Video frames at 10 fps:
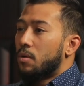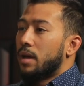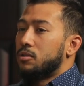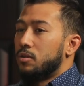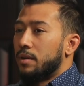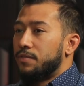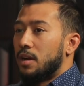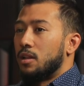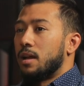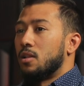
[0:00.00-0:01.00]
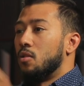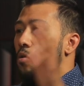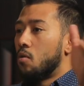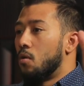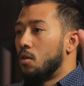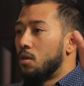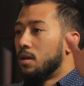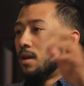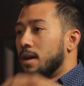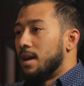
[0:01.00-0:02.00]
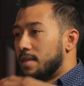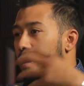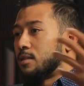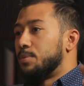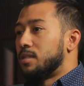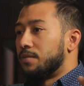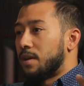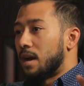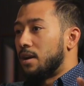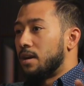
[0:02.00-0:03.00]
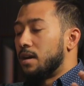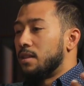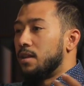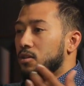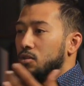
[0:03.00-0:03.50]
Okay, so if they're like a local in that specific area, then